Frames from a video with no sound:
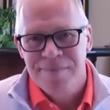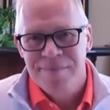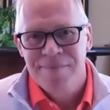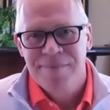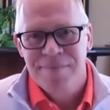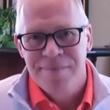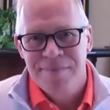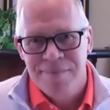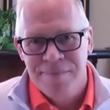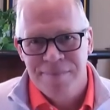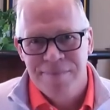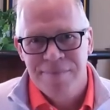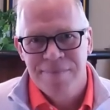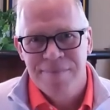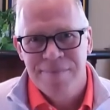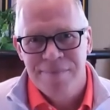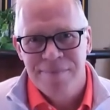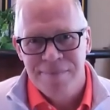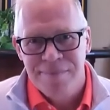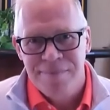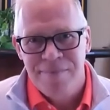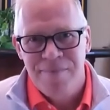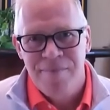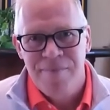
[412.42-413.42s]

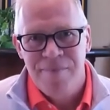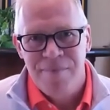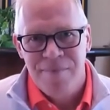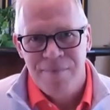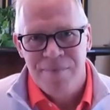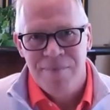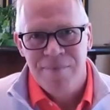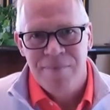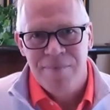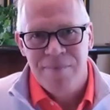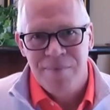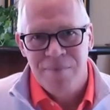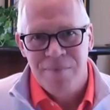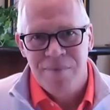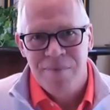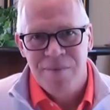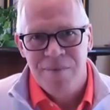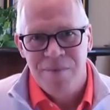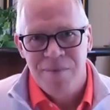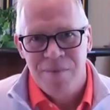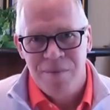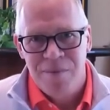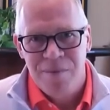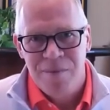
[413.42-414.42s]

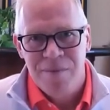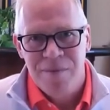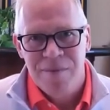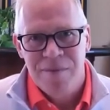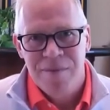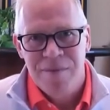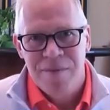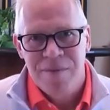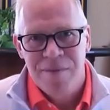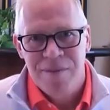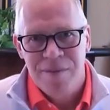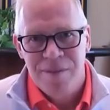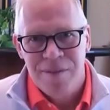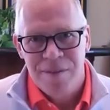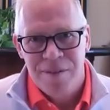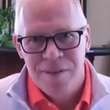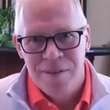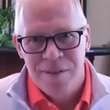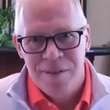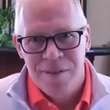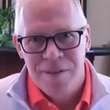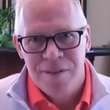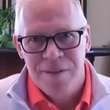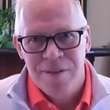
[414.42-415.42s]

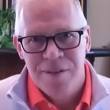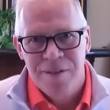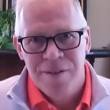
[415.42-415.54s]
No words are spoken by the person on screen.